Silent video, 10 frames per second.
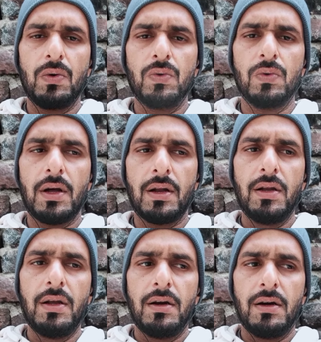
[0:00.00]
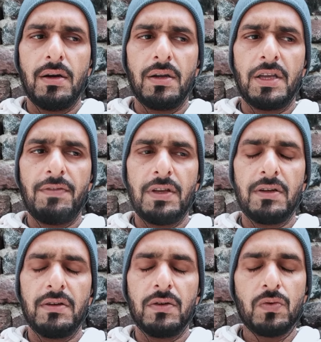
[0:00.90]
who are
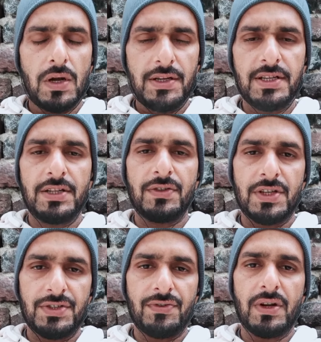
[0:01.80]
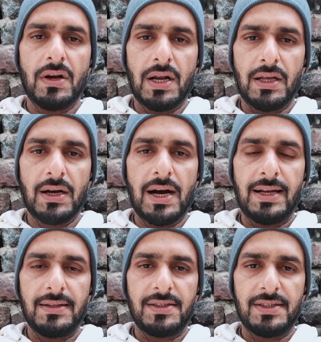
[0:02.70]
giving quality education regarding
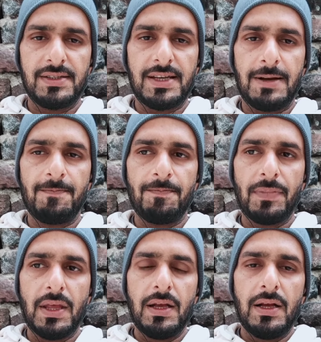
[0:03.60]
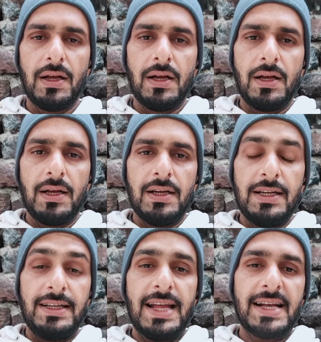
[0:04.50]
IELTS exam.
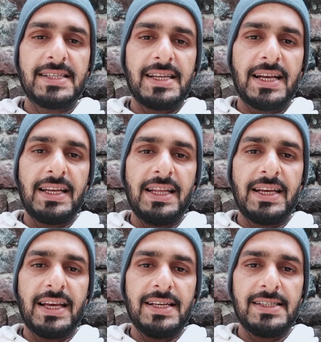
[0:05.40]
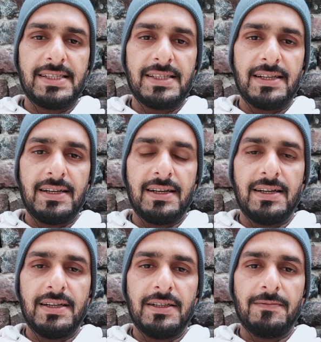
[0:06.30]
Next technique is
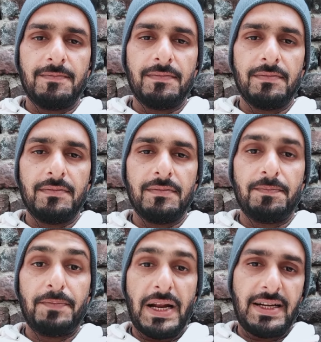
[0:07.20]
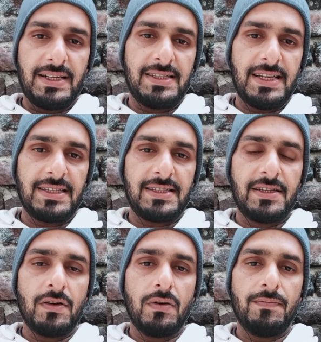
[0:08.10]
practice
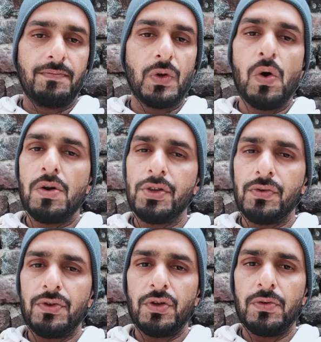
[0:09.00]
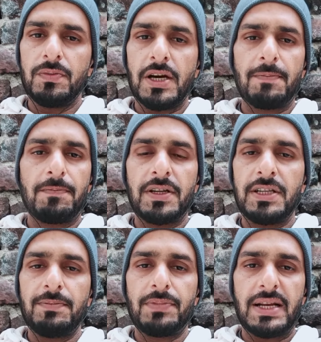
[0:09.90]
test. Go on YouTube, there are
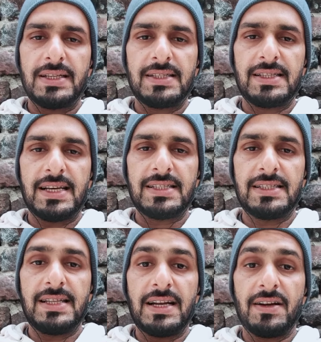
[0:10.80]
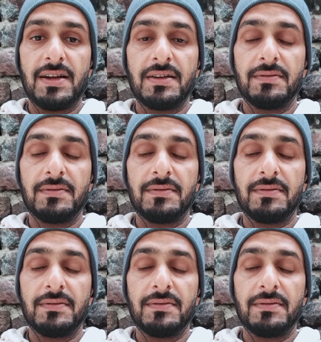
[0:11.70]
plenty practice tests that are